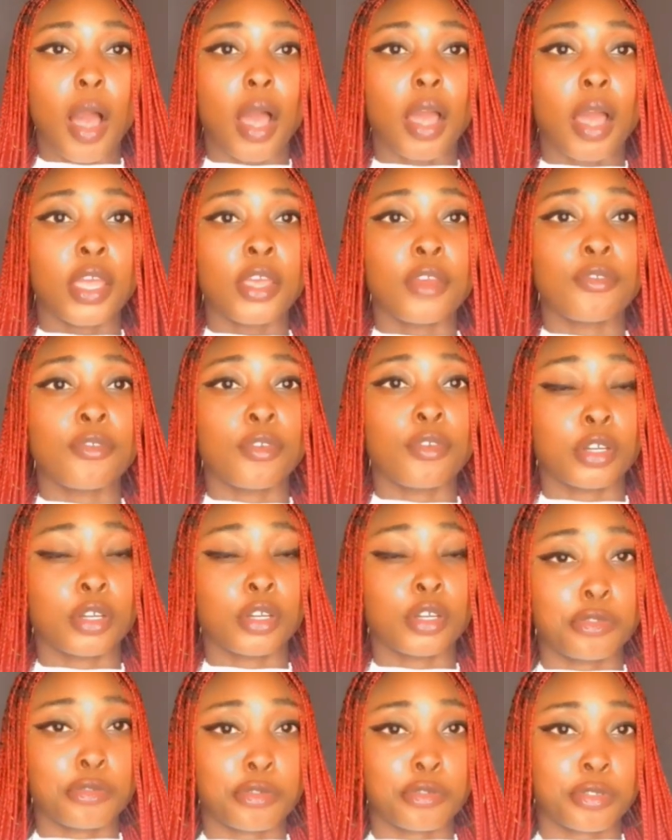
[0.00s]
If you are a new
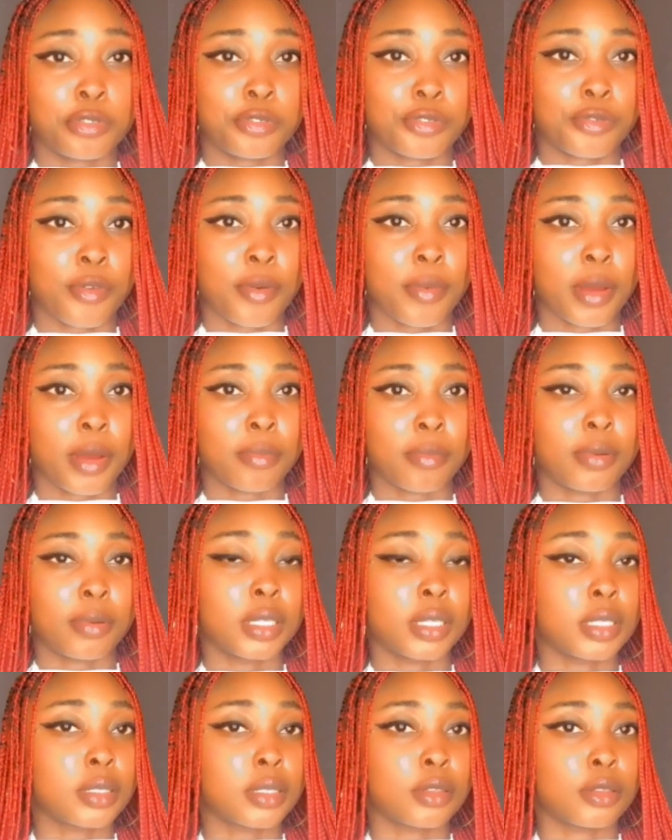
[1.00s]
subscriber,
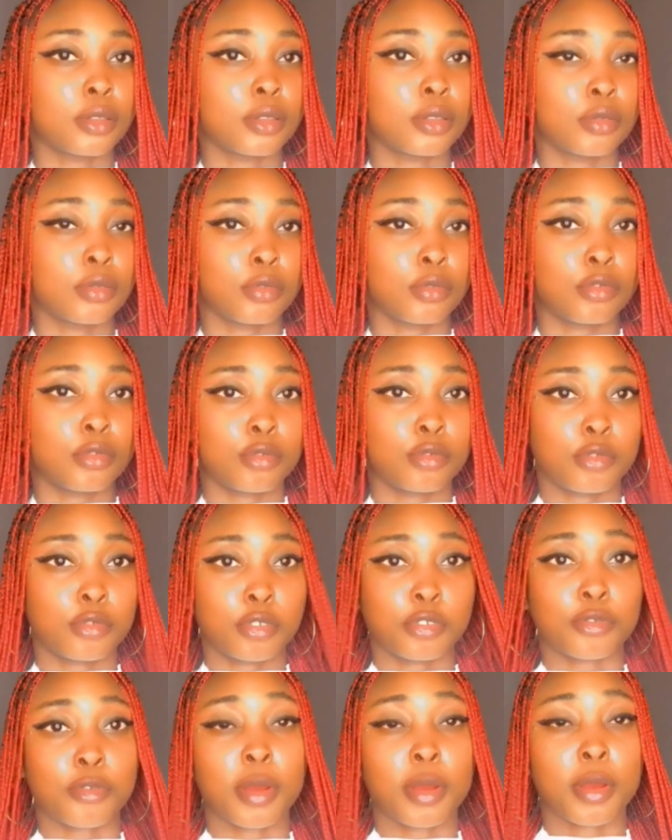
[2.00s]
please do
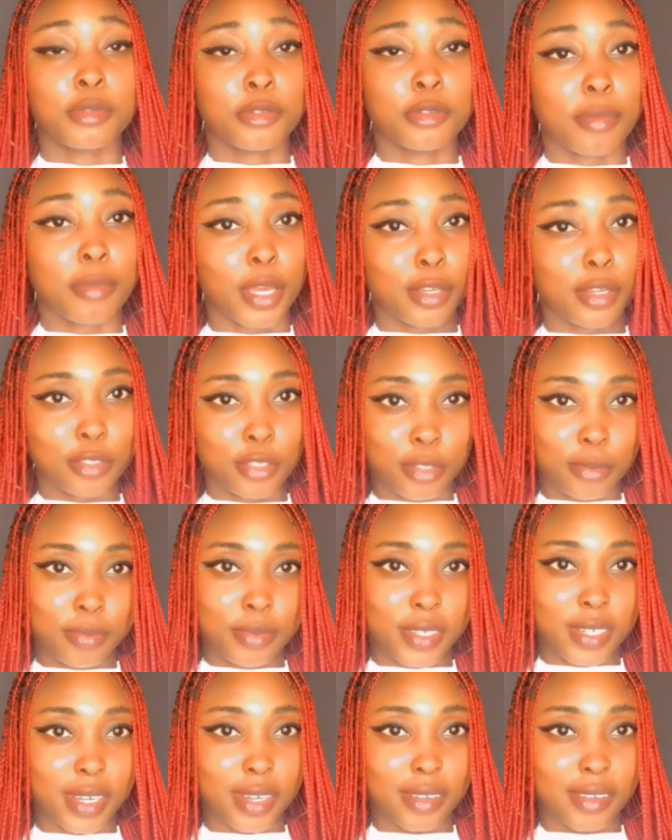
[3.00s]
subscribe to my YouTube
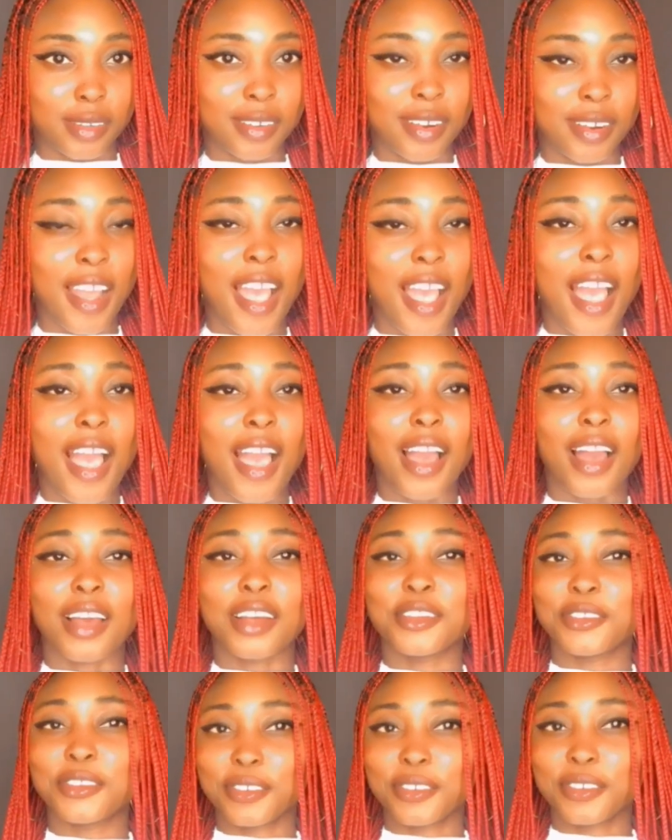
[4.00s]
channel and
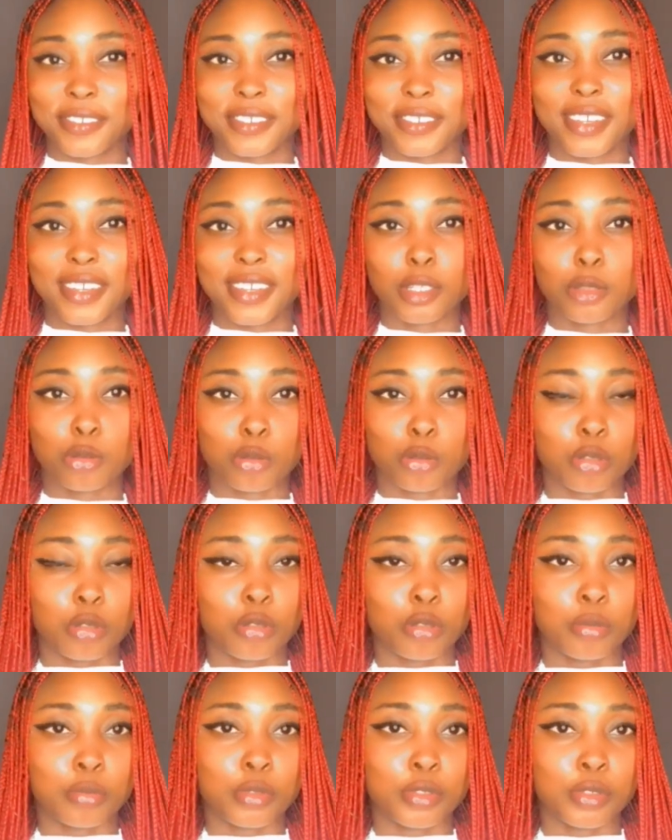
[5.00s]
don't forget to turn on
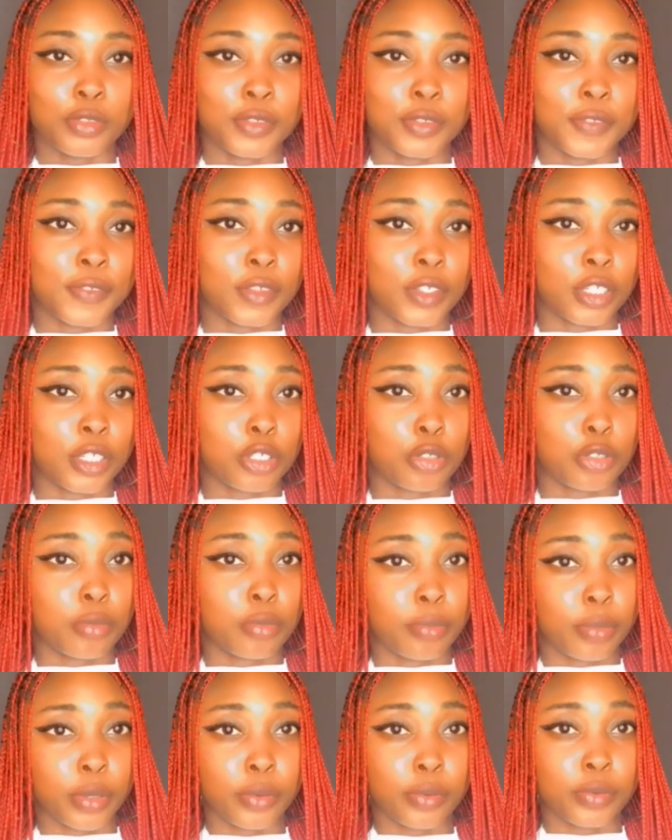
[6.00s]
the notification
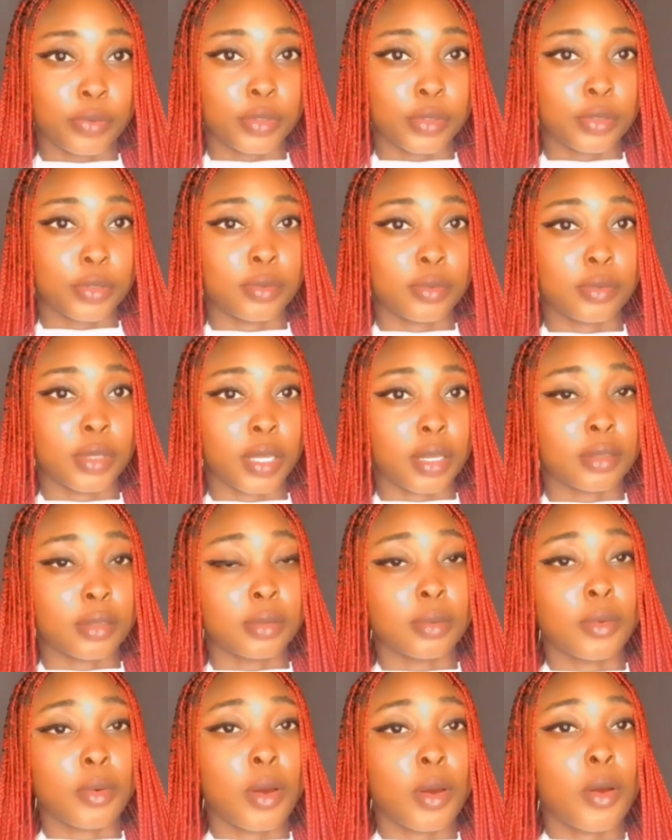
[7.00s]
bell so that
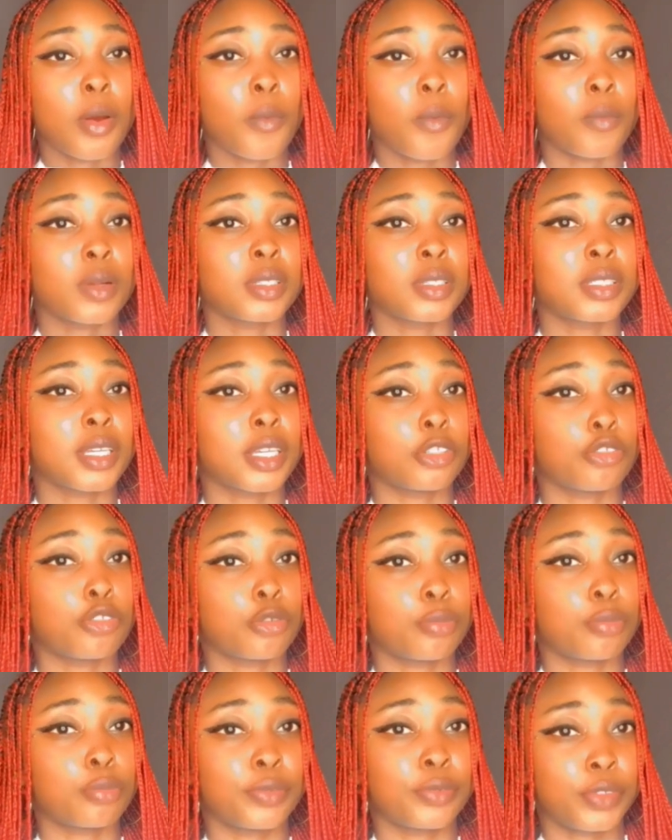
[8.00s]
once I drop
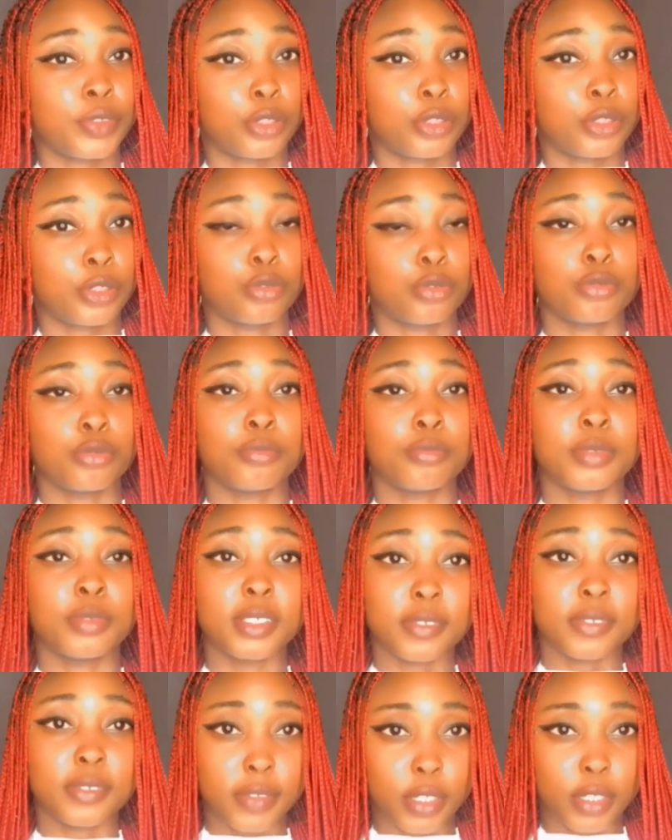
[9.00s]
a video, you'll be the
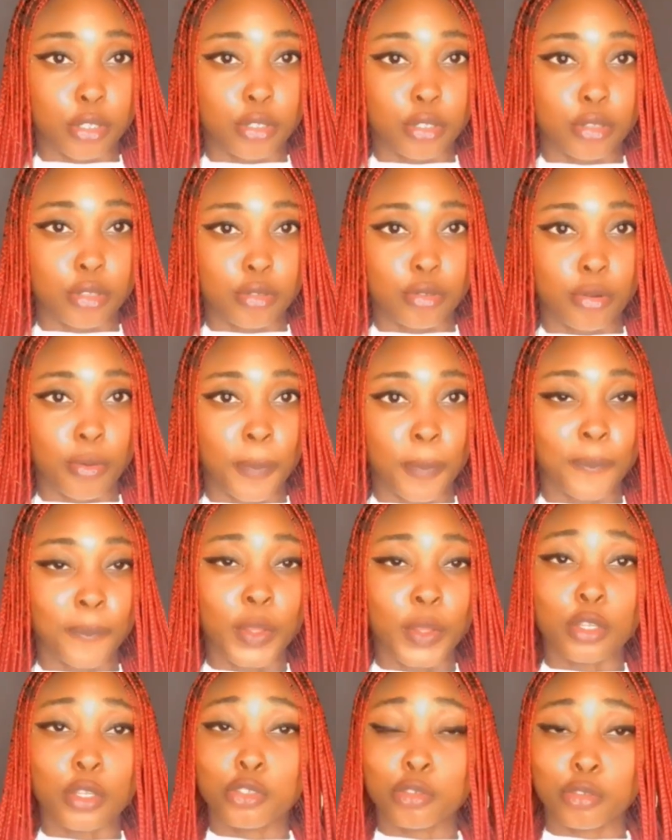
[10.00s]
first to know.
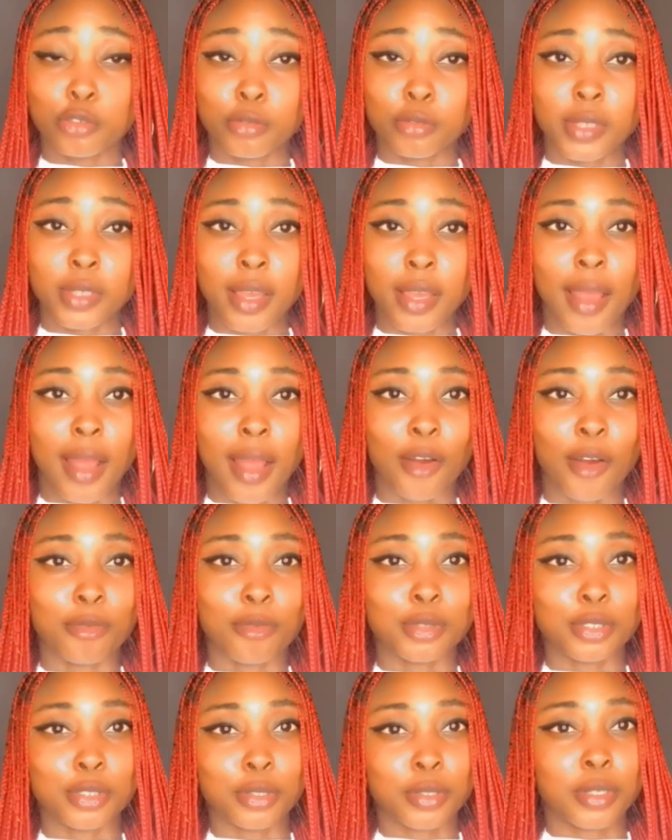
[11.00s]
So today I'll be
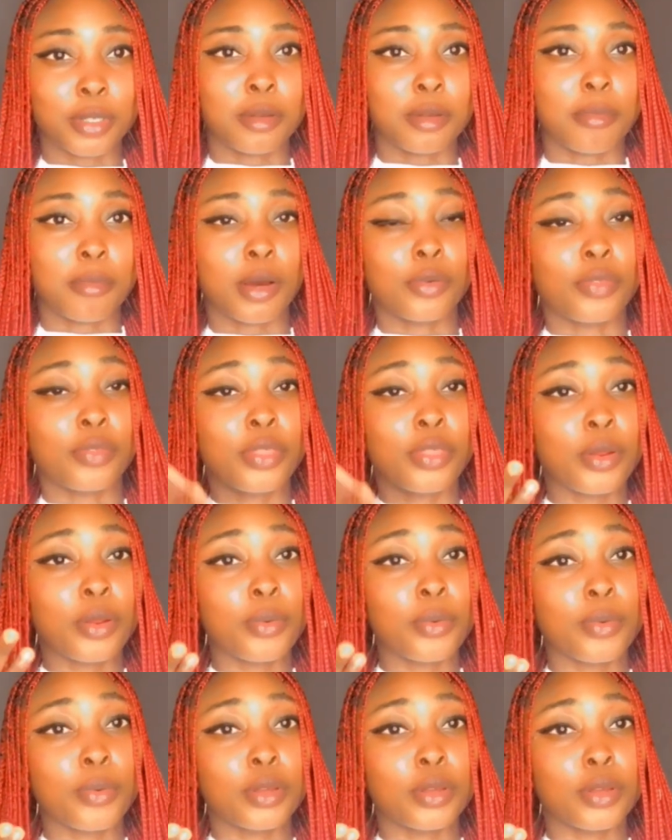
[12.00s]
talking about three
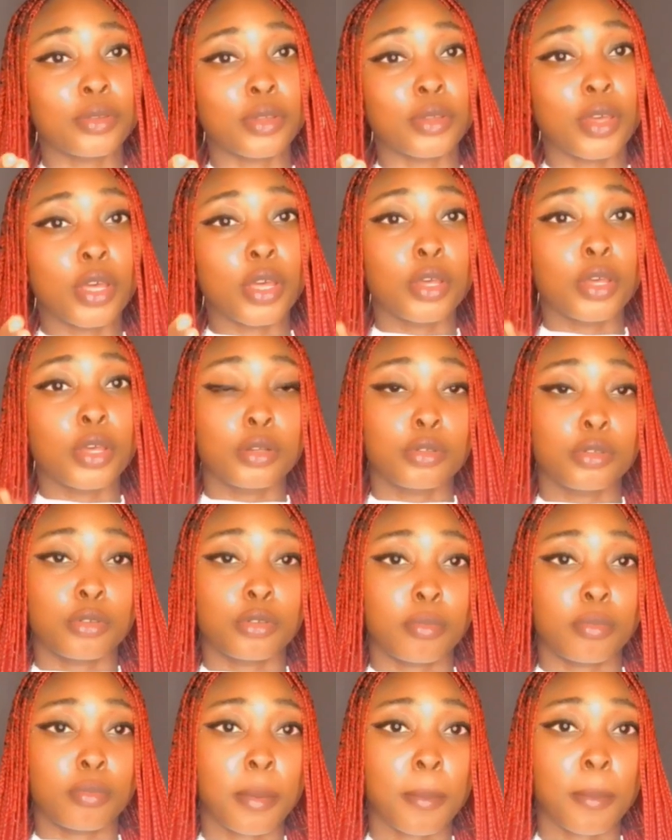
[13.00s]
ways to
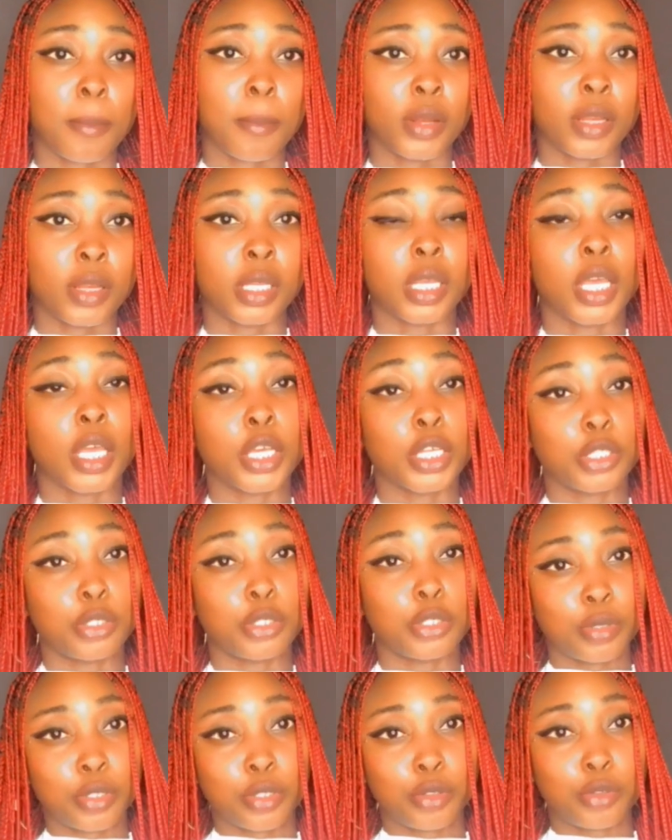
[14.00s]
make money in
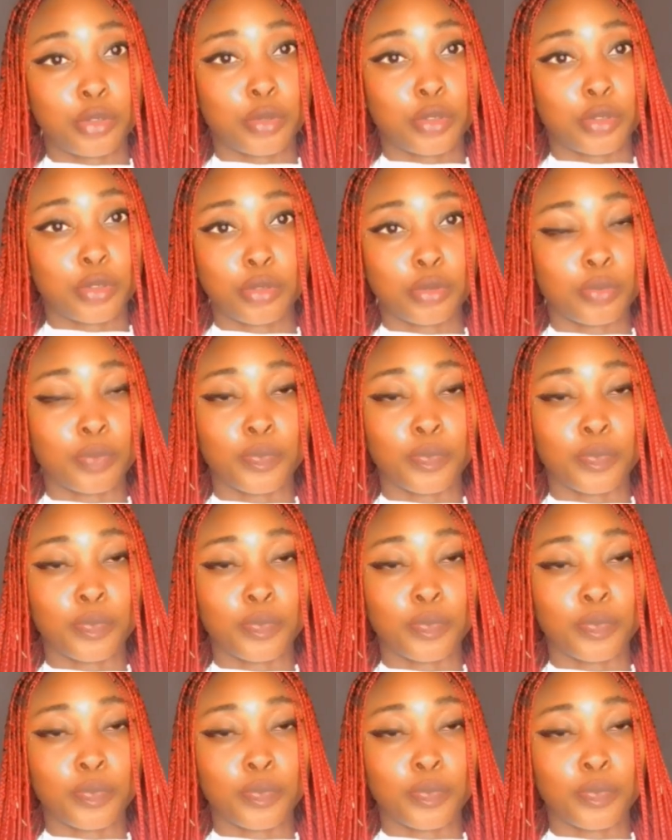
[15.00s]
2022.